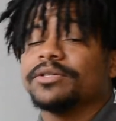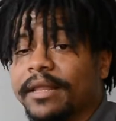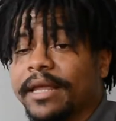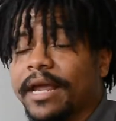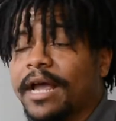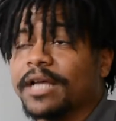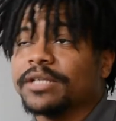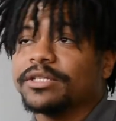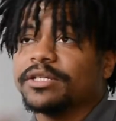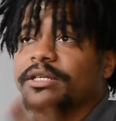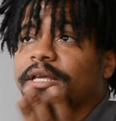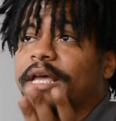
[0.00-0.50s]
They
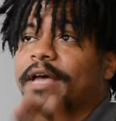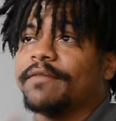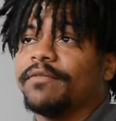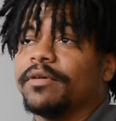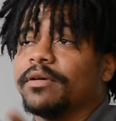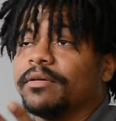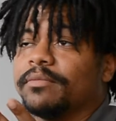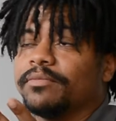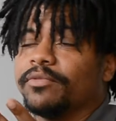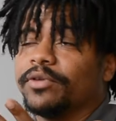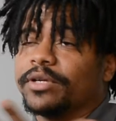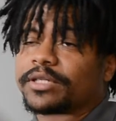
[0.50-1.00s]
actually have
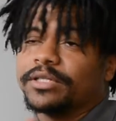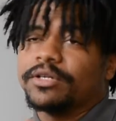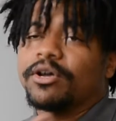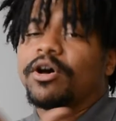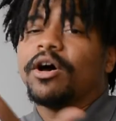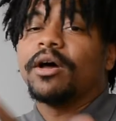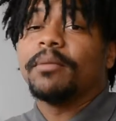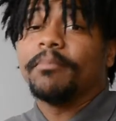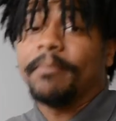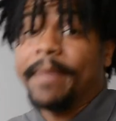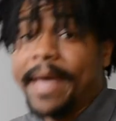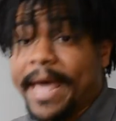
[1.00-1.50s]
what is
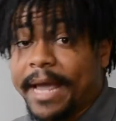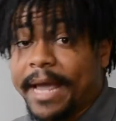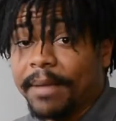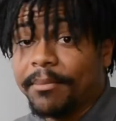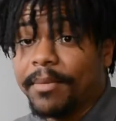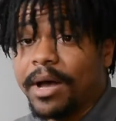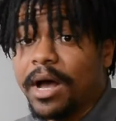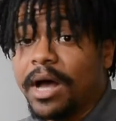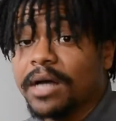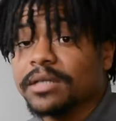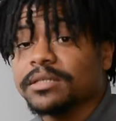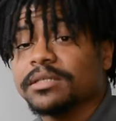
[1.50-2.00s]
called Mag
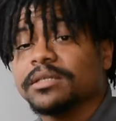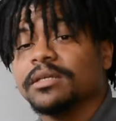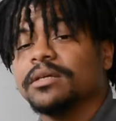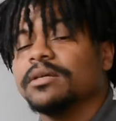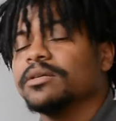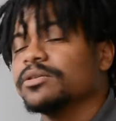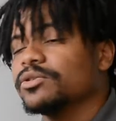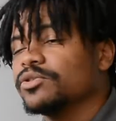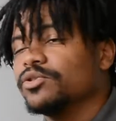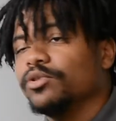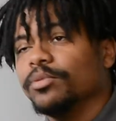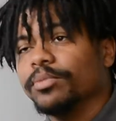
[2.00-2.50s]
Box,
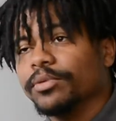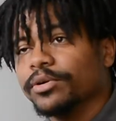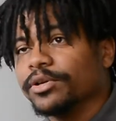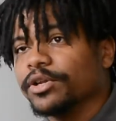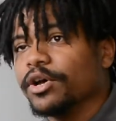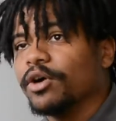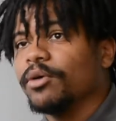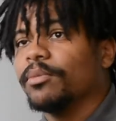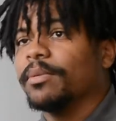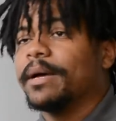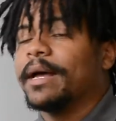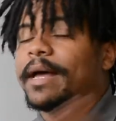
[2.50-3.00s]
super dope.